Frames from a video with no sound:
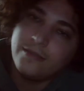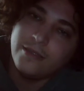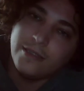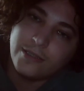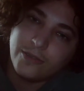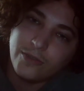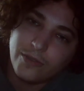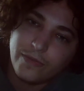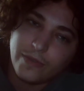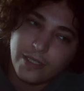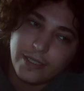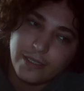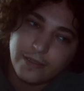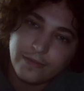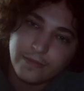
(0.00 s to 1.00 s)
It's sort of
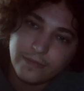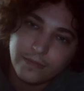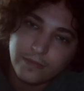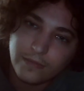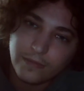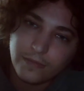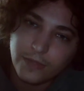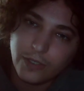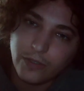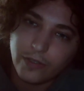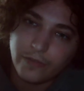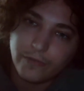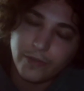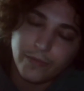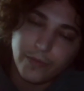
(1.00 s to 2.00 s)
like
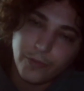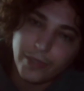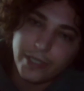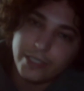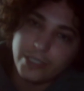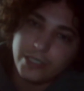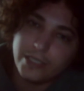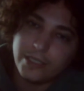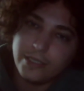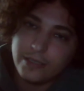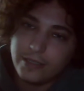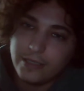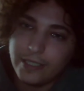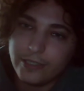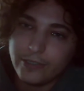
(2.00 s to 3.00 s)
going from 3G
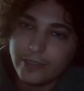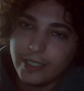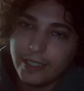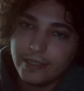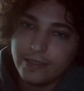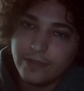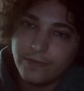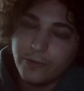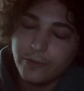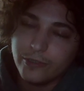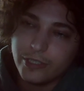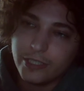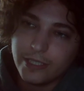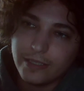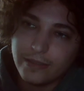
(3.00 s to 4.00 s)
internet to
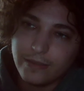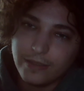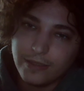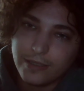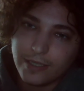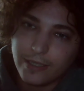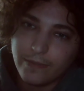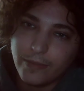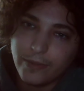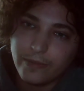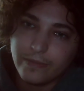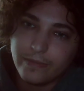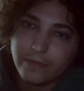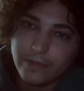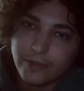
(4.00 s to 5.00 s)
4G. It's like,
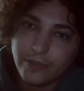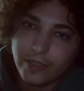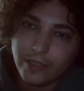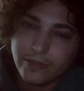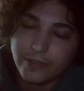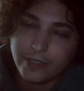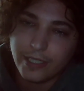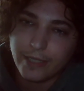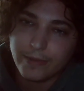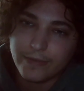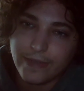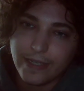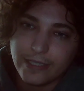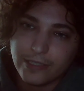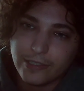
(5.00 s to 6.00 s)
boom, you're 100 times
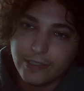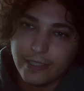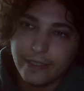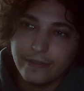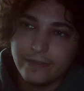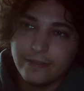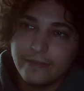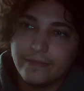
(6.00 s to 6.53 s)
faster now.